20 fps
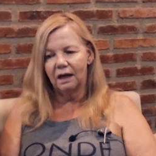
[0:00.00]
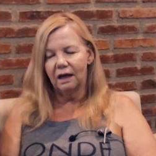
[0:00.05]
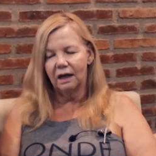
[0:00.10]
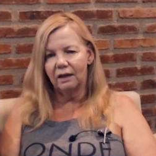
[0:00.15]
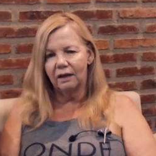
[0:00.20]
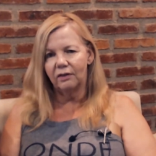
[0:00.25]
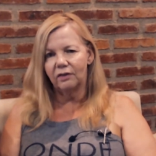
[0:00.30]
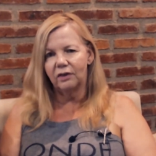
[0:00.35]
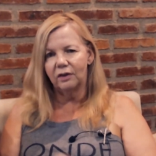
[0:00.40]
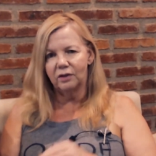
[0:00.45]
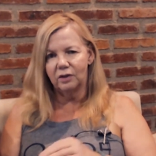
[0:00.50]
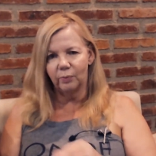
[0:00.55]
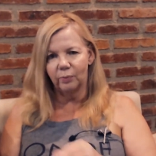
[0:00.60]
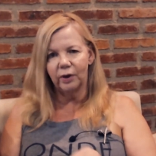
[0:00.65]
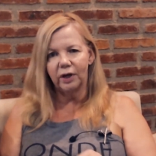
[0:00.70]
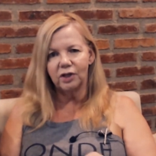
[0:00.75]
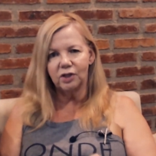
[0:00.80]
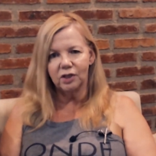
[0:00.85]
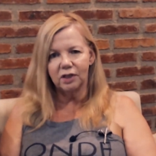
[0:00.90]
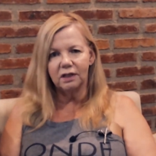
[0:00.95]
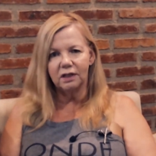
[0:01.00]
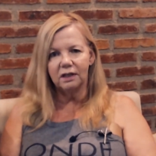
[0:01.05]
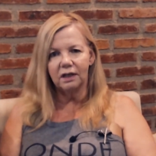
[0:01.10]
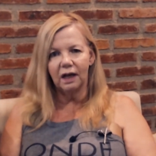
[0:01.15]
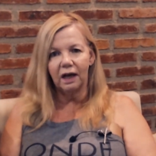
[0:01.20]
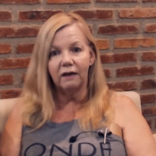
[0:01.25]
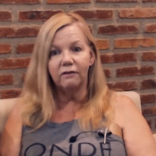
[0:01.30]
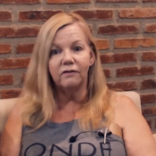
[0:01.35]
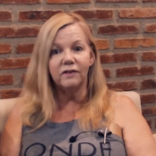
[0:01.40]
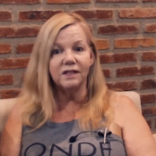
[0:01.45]
the depression
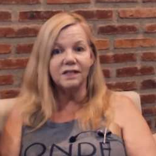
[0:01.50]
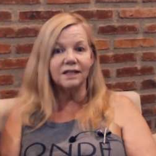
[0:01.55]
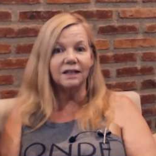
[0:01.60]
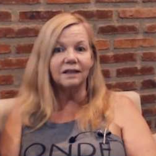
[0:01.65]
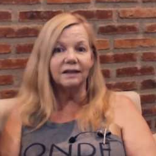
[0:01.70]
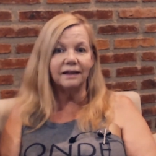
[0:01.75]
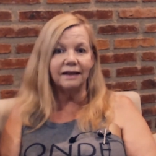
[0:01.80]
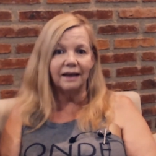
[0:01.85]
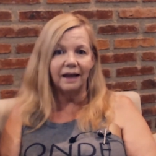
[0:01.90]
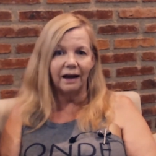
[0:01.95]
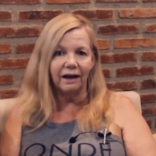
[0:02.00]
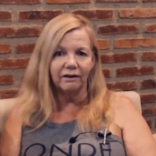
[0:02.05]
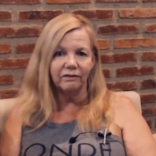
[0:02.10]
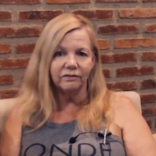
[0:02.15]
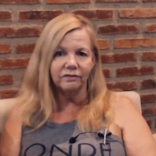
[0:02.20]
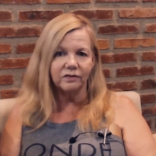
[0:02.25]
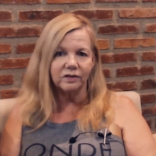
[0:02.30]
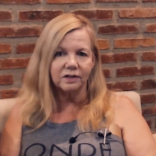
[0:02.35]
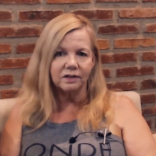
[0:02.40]
had physically left,